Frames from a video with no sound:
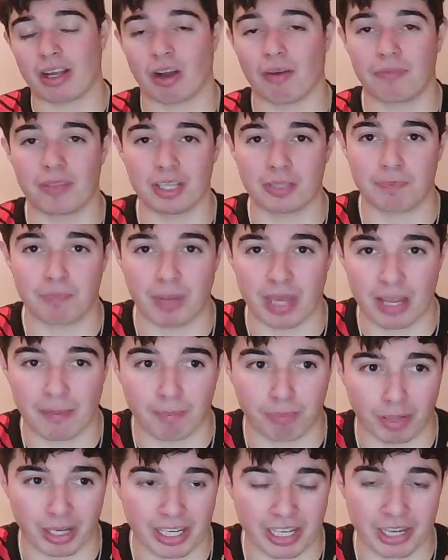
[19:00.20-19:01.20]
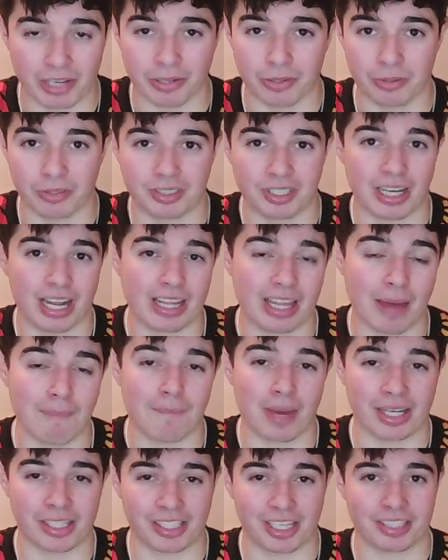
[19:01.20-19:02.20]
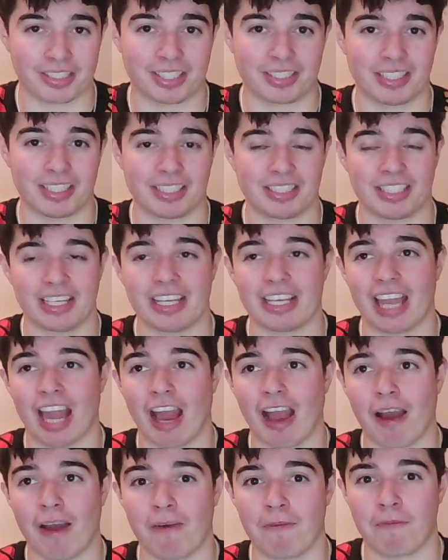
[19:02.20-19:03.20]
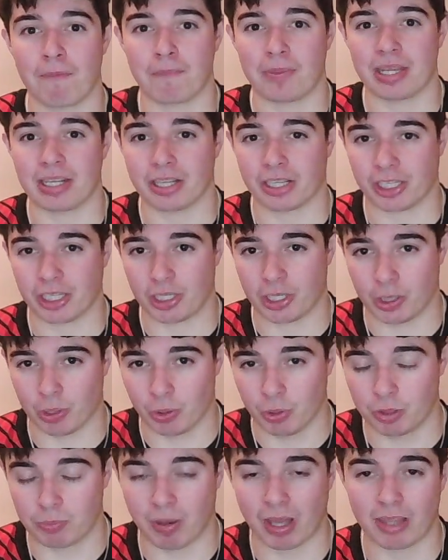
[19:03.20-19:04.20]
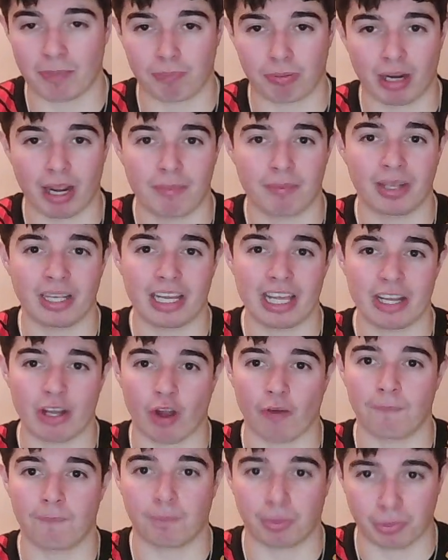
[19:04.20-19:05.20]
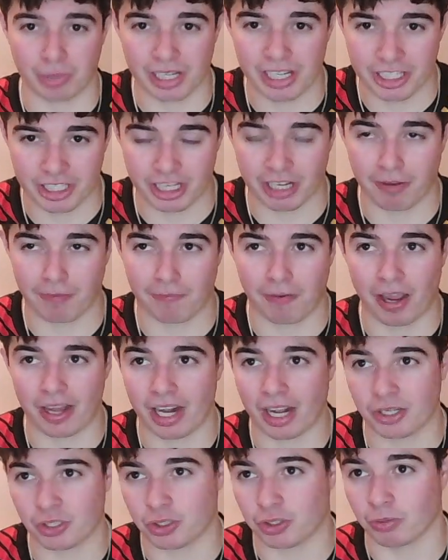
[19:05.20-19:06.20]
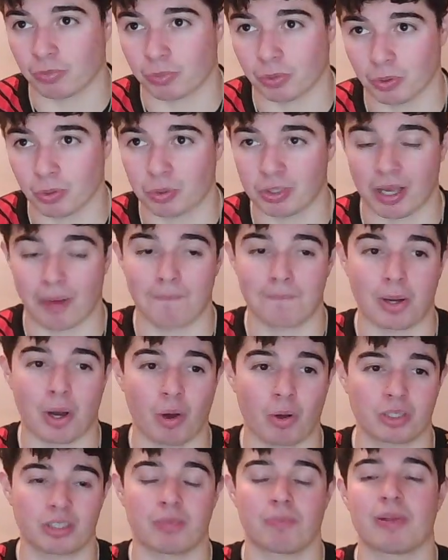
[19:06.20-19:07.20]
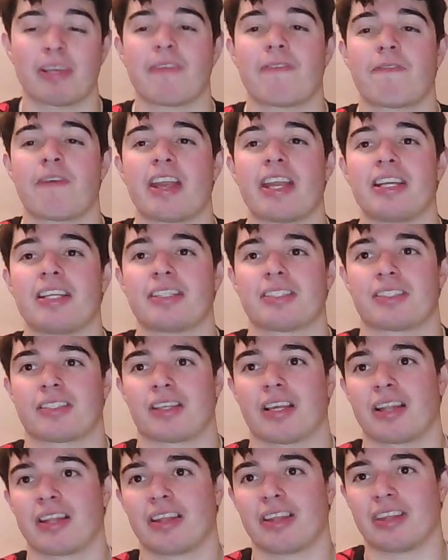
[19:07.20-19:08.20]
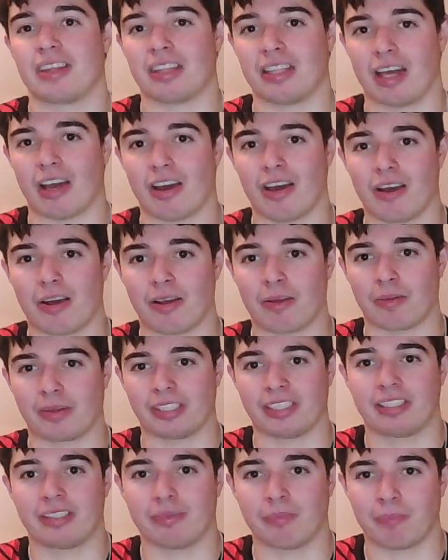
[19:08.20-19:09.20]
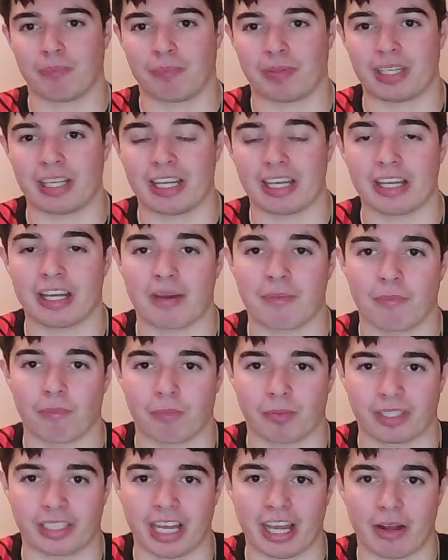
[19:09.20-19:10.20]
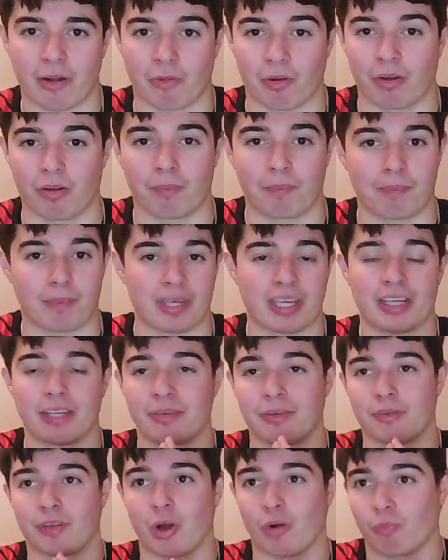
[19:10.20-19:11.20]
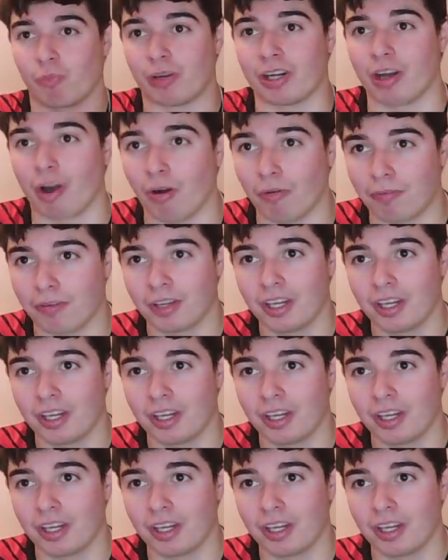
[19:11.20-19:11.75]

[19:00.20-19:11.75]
of this big breaking news today that Manchester City have been accused by the Premier League of breaching financial rules and possibly face being got rid of